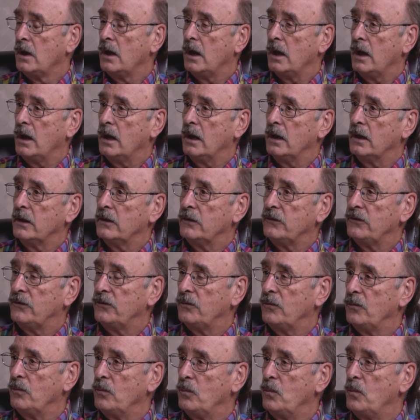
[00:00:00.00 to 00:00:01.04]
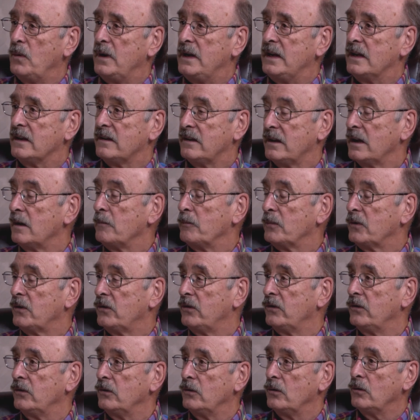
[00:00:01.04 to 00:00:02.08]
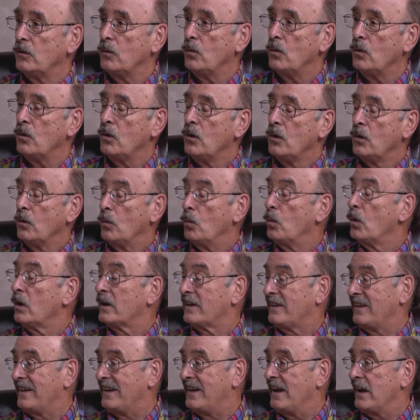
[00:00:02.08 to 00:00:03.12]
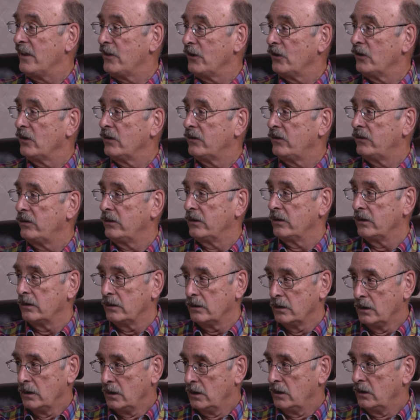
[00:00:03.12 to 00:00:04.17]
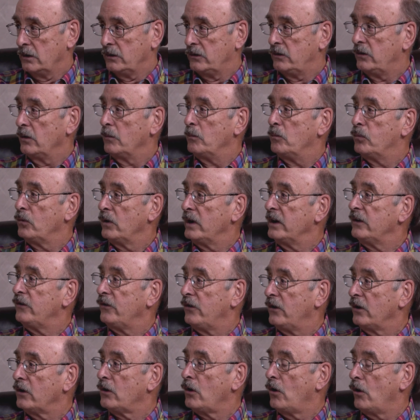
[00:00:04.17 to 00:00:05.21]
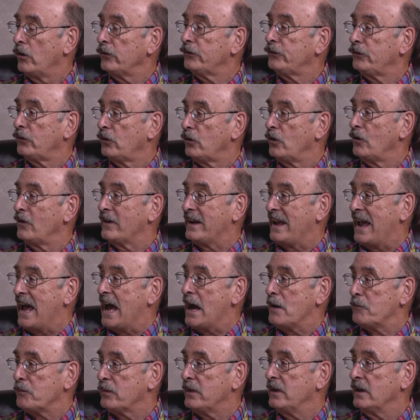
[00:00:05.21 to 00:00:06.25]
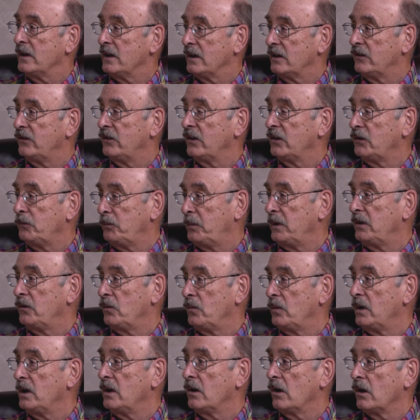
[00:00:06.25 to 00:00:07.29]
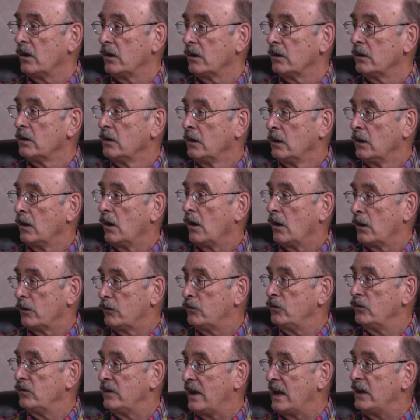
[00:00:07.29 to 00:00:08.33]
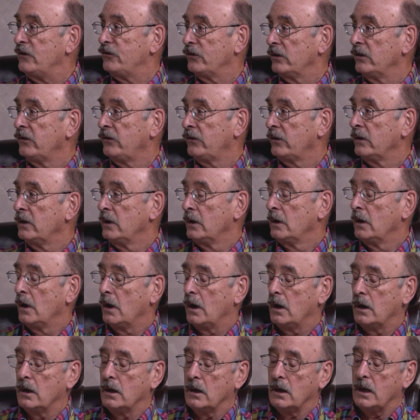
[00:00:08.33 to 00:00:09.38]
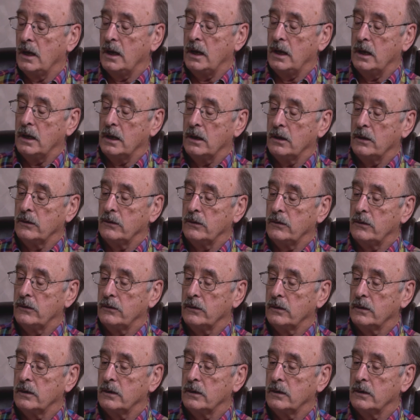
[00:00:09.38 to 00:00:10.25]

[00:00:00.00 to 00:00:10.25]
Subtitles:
as we attempt to work together to bridge the cultural gap that exists between our two nations. And